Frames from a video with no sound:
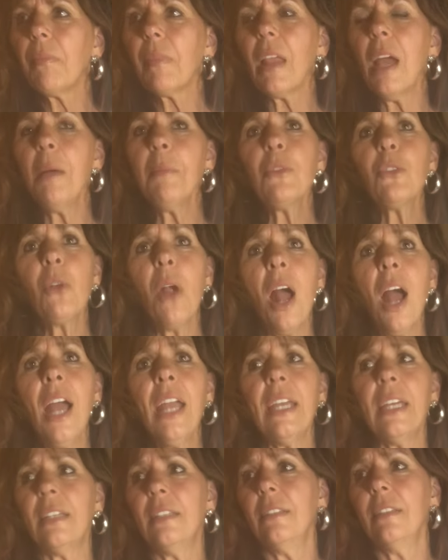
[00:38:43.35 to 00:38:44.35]
I'm
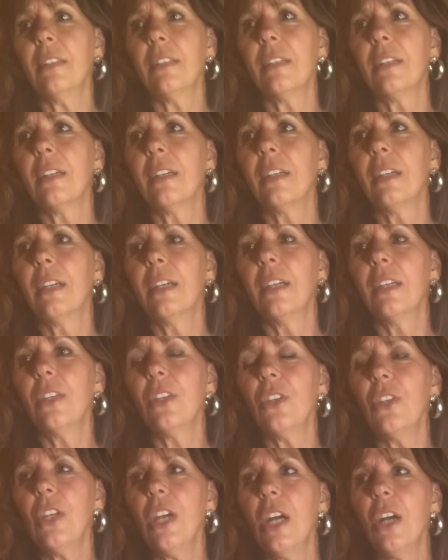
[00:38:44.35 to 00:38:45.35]
trying,
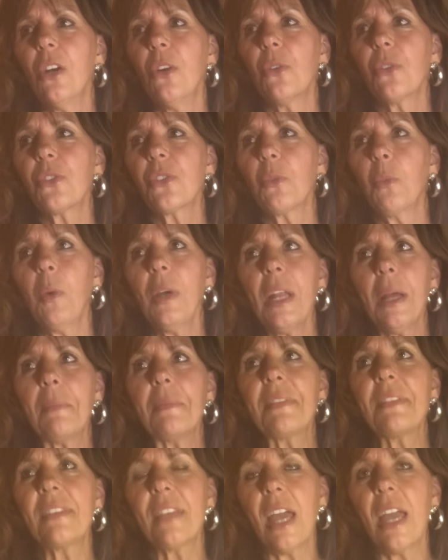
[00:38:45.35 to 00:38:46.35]
you know. So what
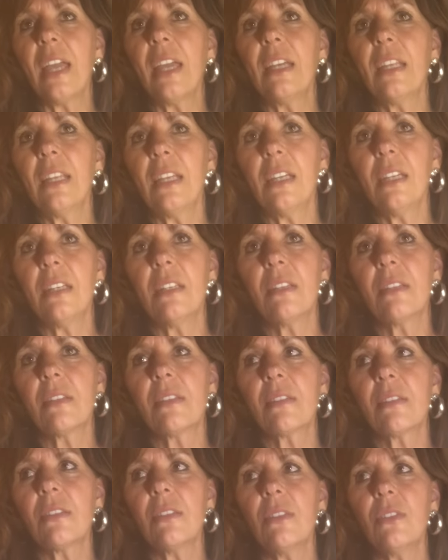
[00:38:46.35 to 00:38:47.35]
I'm saying
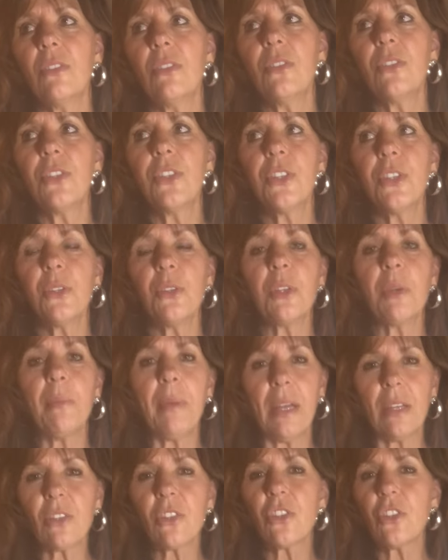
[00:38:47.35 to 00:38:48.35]
is do the
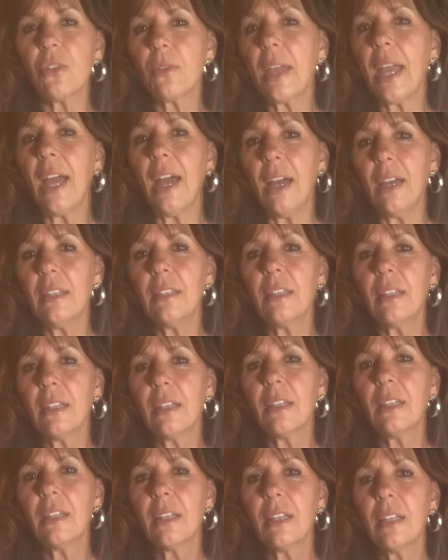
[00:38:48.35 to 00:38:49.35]
best you can.
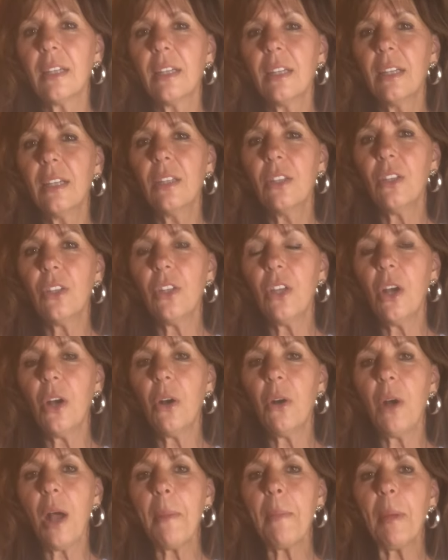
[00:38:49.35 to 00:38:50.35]
You
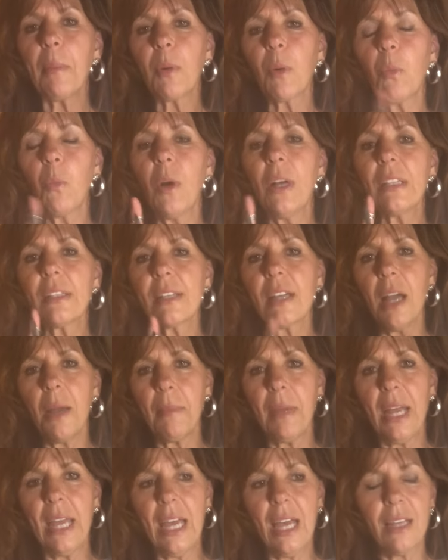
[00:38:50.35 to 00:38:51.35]
know, I remember one
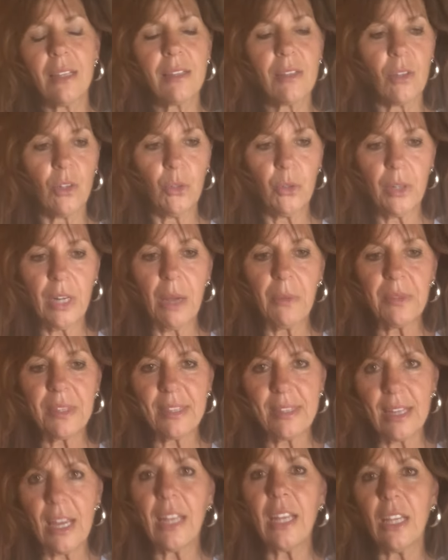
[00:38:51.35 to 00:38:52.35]
time I asked the Lord, I was
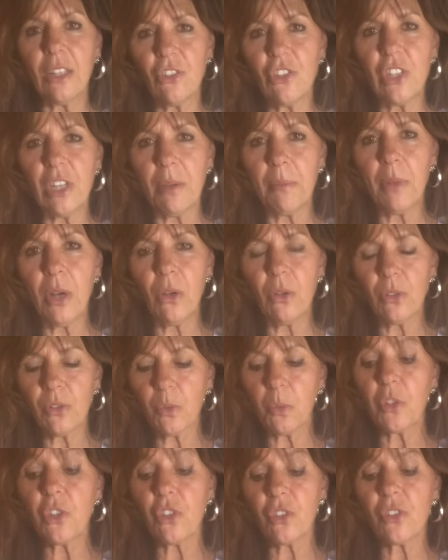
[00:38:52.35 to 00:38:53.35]
studying GMOs,
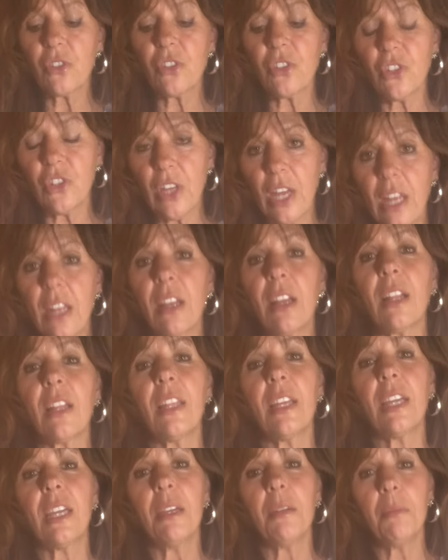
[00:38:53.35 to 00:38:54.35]
which is
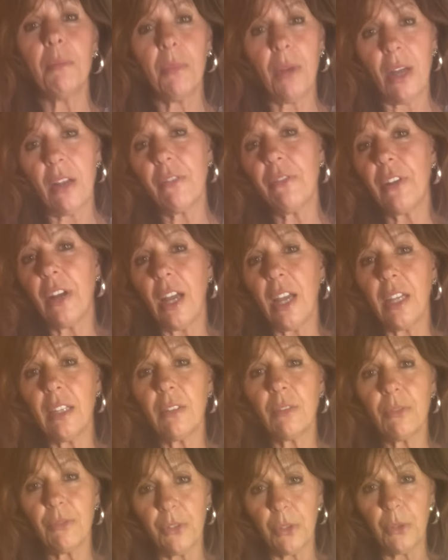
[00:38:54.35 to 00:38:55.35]
genetically modified
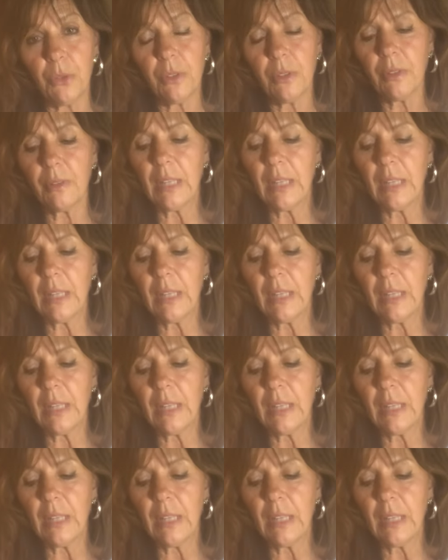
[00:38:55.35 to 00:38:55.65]
food,